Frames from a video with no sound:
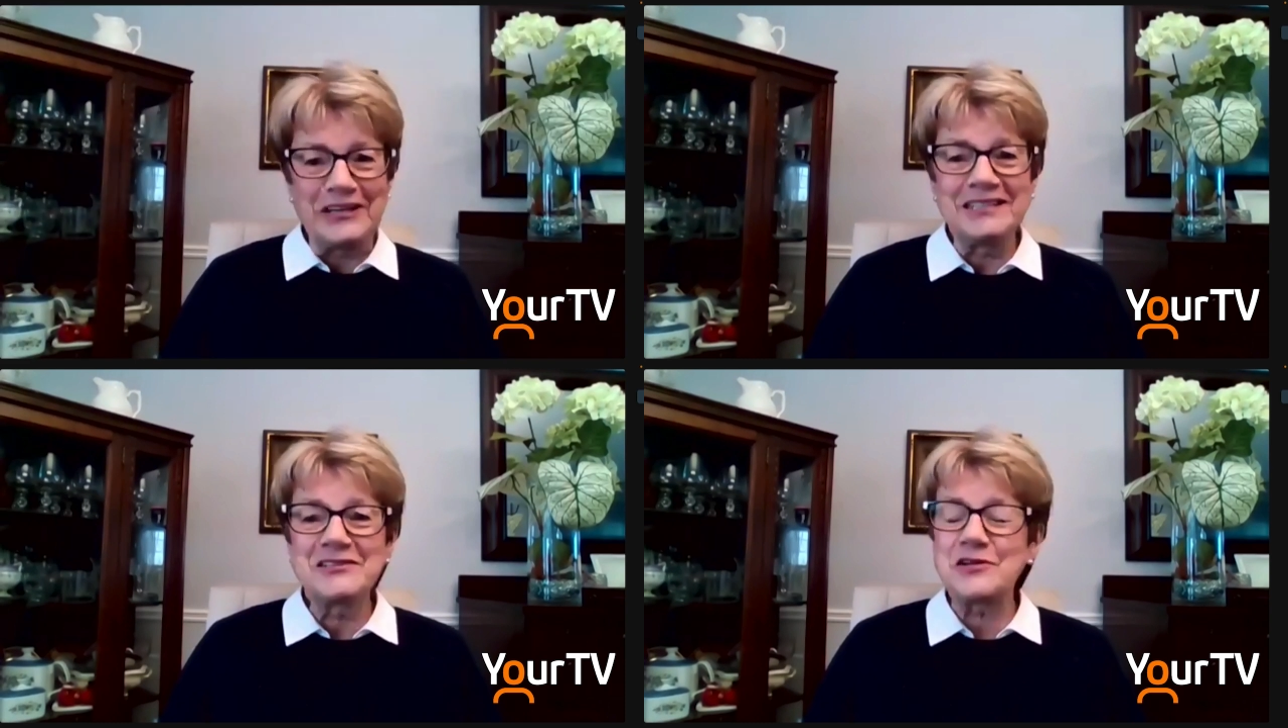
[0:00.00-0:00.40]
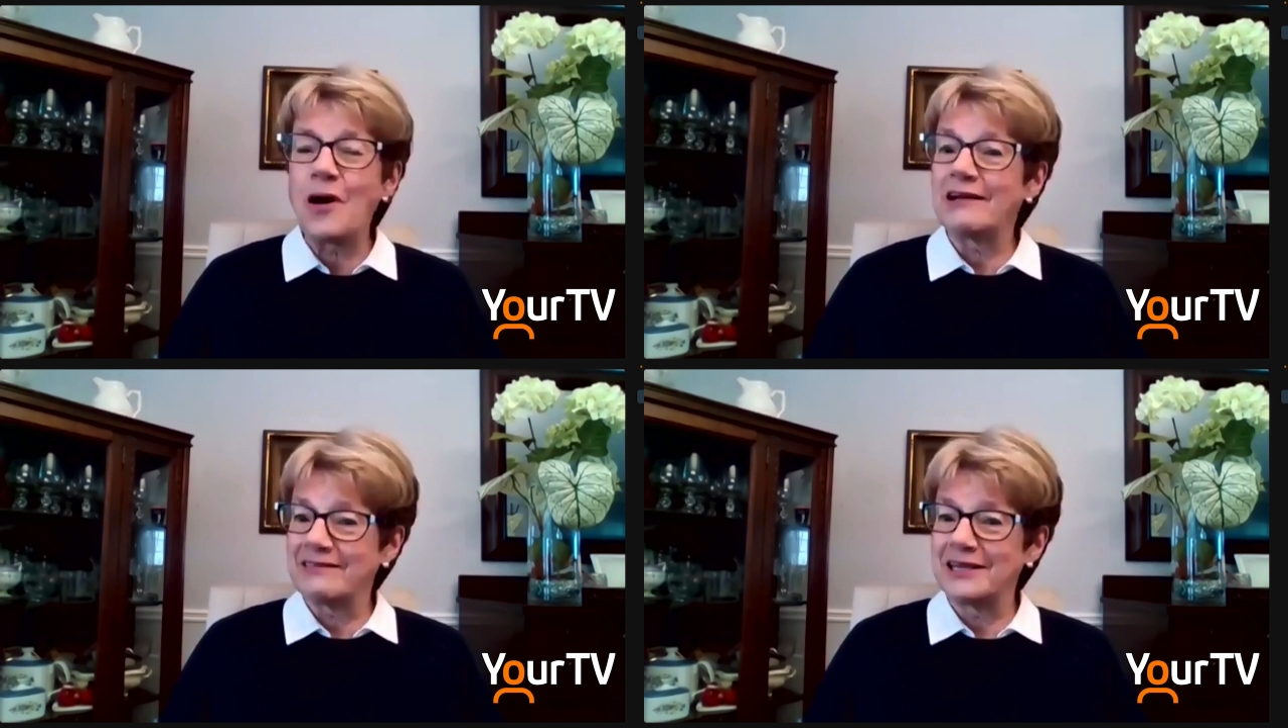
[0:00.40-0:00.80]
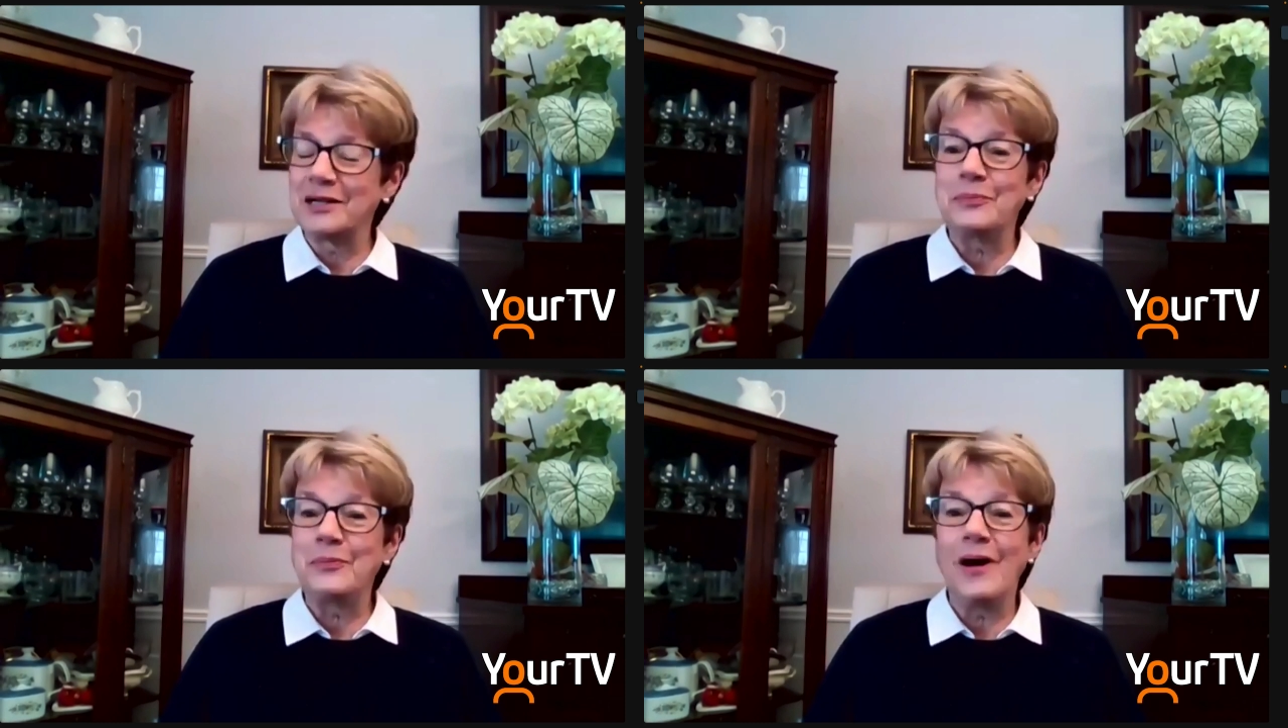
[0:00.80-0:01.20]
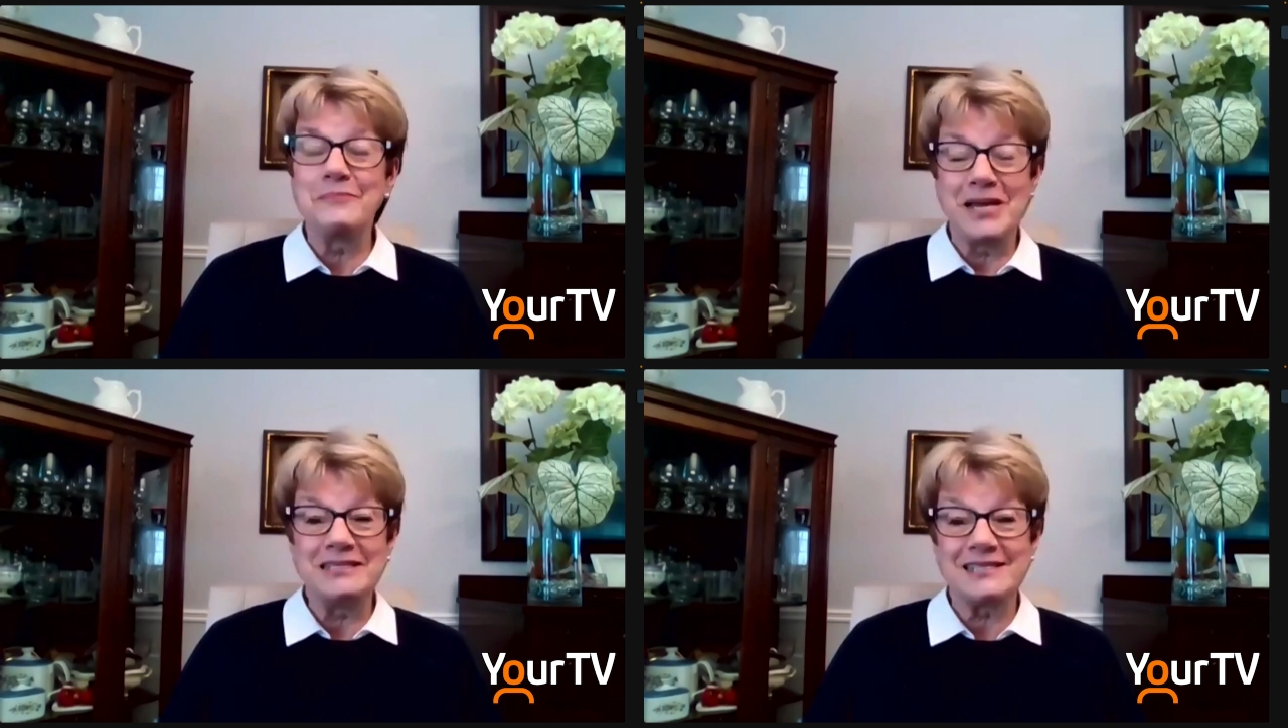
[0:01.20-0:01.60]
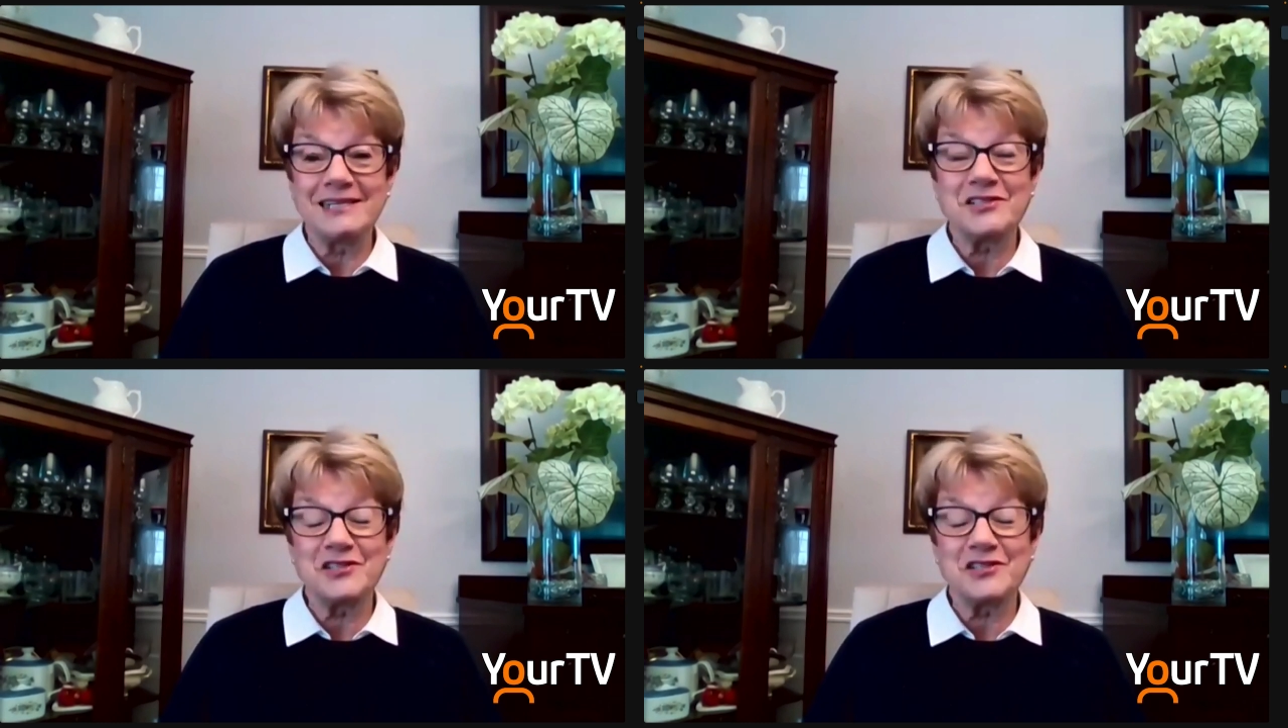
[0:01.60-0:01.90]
So I think by May 6th,